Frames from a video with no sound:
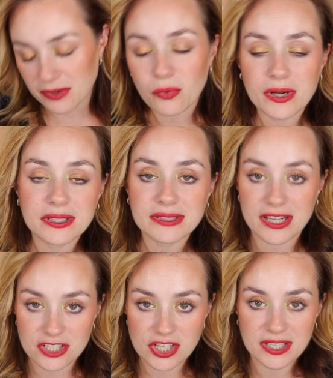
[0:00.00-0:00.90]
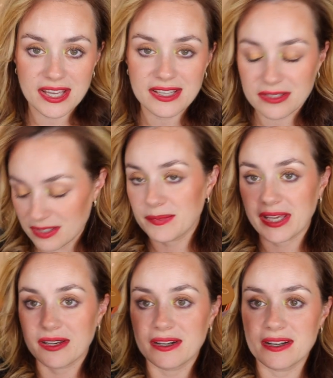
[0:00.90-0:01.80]
I don't want to touch it yet
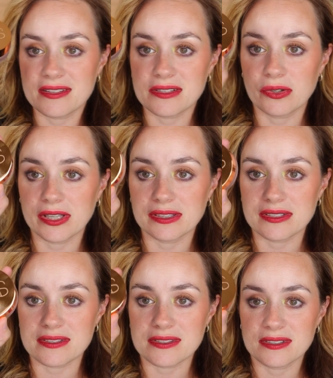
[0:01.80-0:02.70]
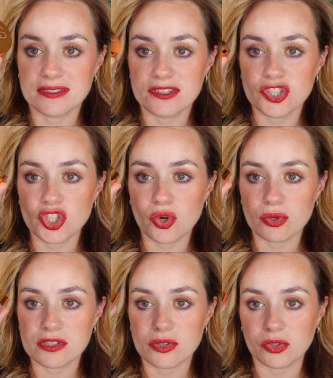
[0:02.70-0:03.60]
because look at this, so
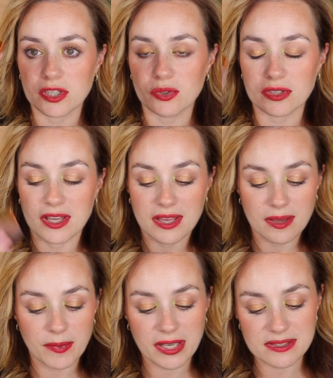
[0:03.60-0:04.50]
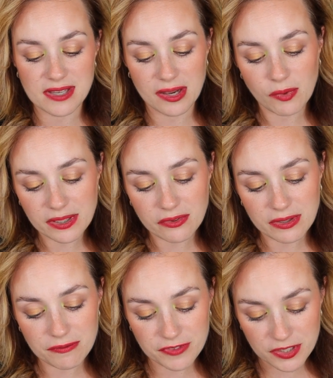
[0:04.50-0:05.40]
cute, because I want to
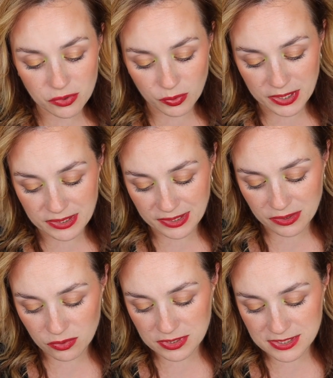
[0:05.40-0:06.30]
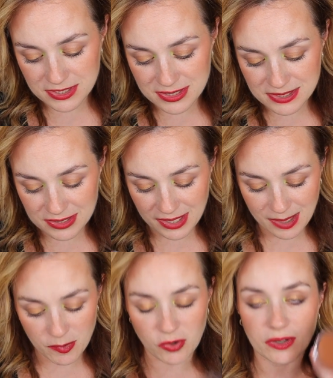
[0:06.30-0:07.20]
review it. I know this is
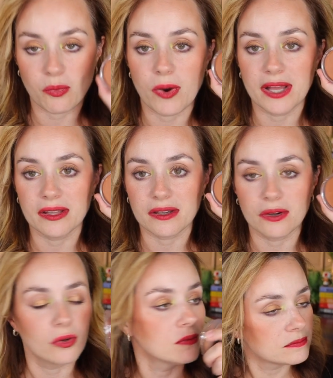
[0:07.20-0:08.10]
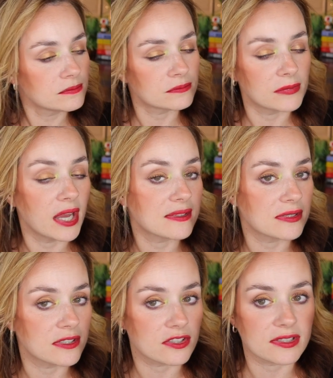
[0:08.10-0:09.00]
came out a while ago. That's an
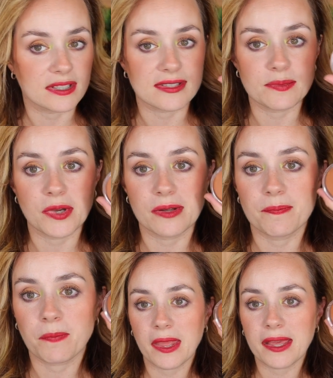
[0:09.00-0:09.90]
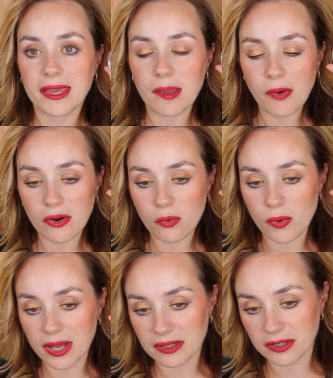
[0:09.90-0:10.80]
interesting smell. It came out a
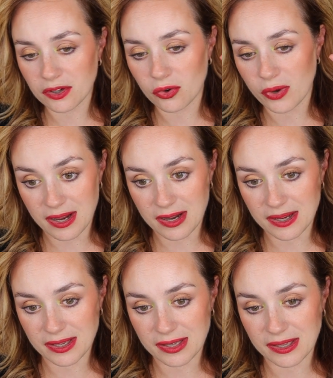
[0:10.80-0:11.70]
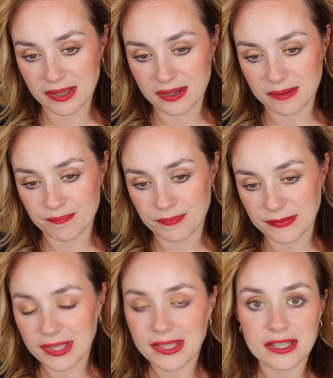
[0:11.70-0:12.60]
while ago. I
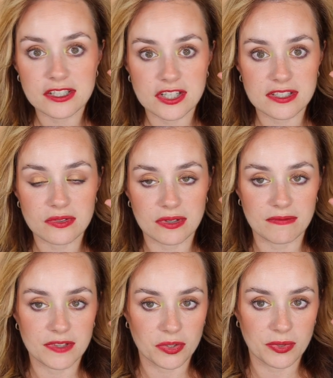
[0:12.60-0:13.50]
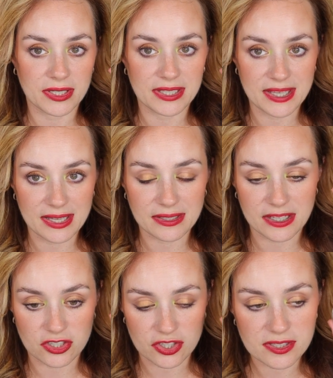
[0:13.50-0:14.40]
didn't get a chance to review it yet. I
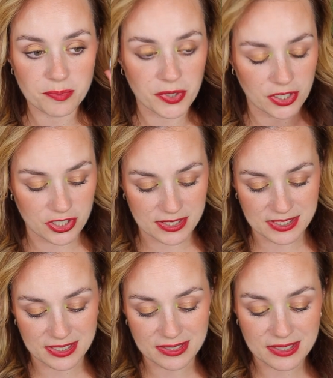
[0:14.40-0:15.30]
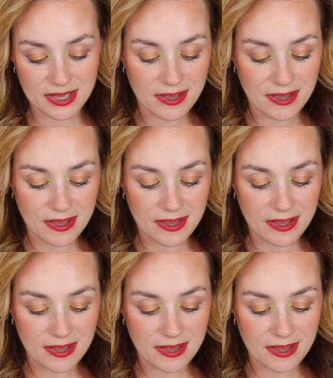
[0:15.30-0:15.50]
just purchased it.